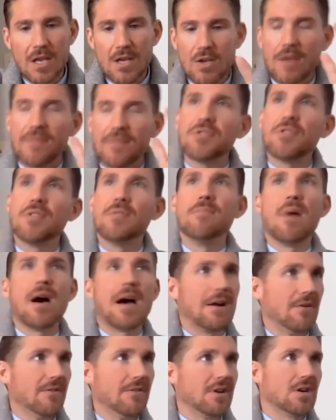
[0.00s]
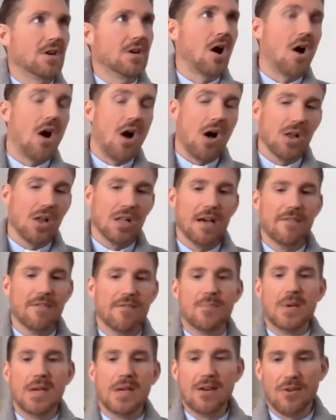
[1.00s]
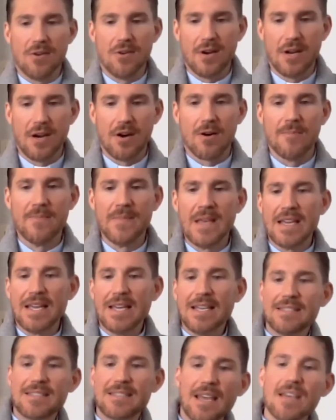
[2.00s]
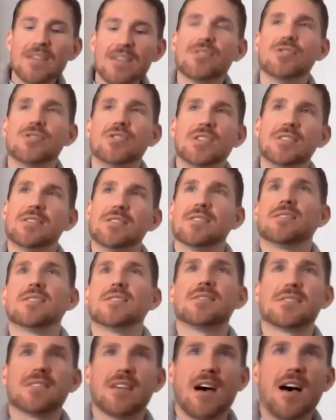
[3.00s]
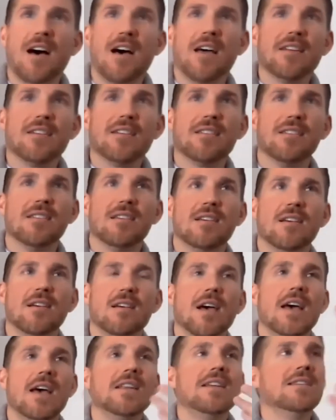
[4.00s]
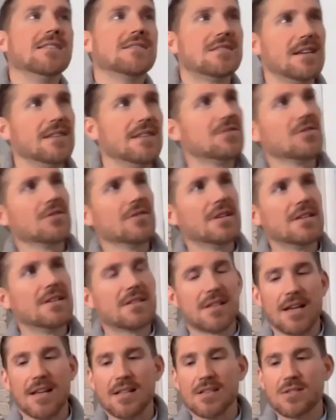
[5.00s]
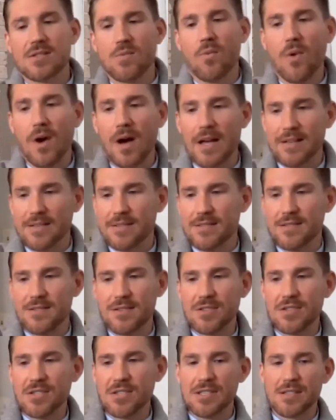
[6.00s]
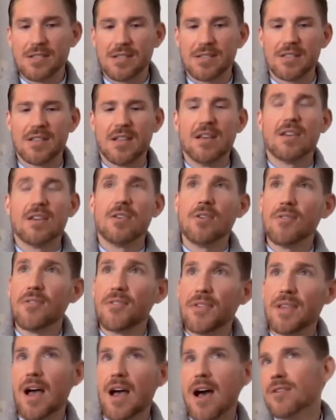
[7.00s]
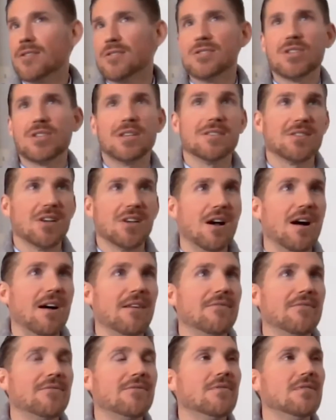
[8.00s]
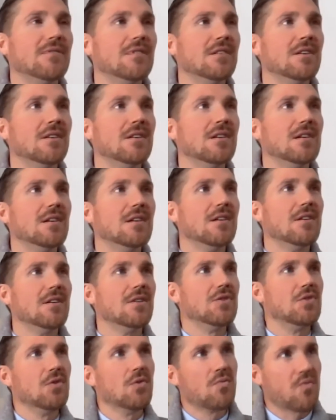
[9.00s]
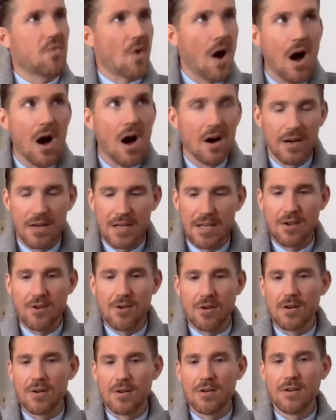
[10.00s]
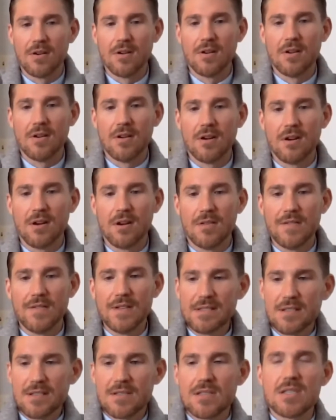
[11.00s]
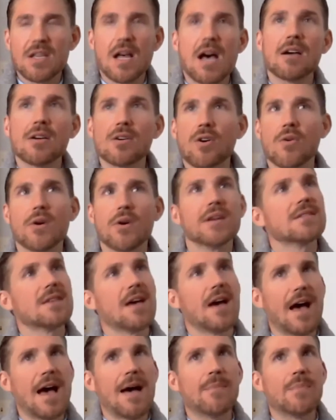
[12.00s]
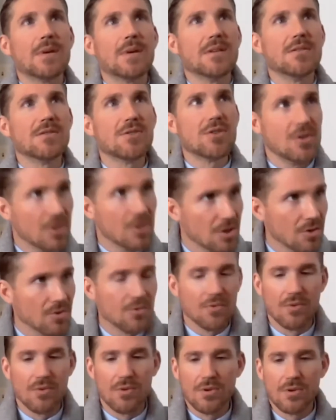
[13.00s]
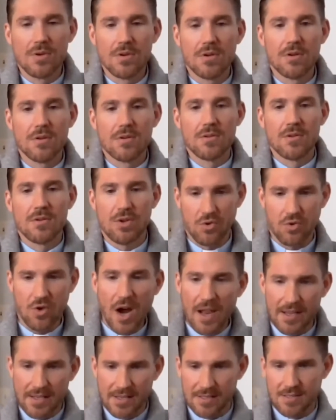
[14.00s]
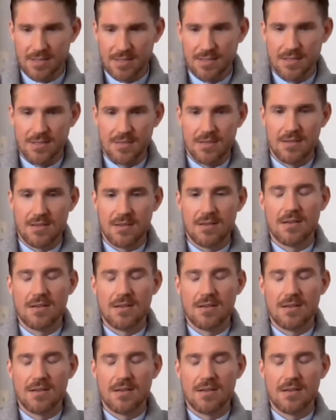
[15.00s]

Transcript: You have to admire the gall of Peter here. He takes Jesus aside and he essentially says, What to Jesus? Your theology is off. You're wrong here. This is not going to happen to you, the Christ.